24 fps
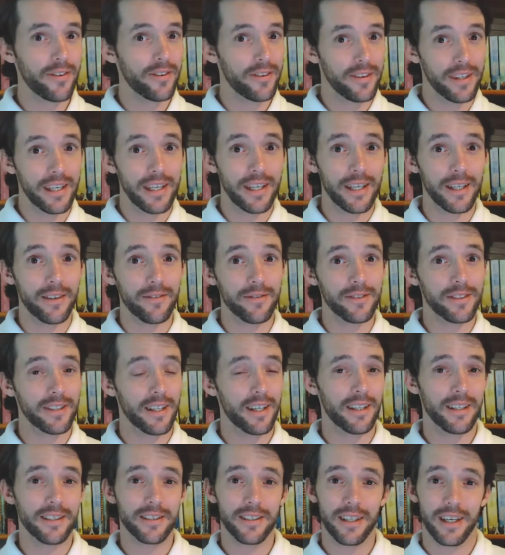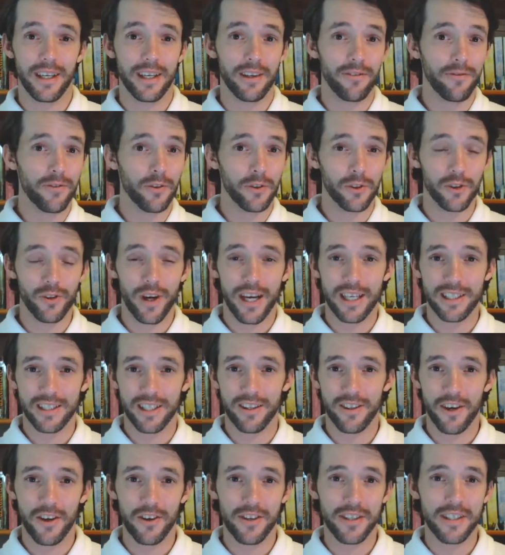thieves and is
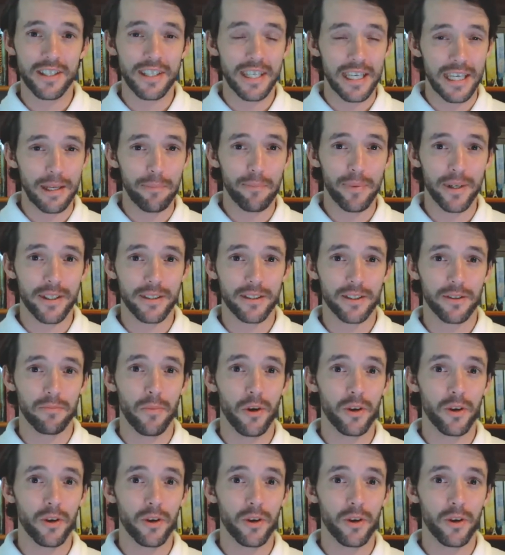infiltrating their deepest,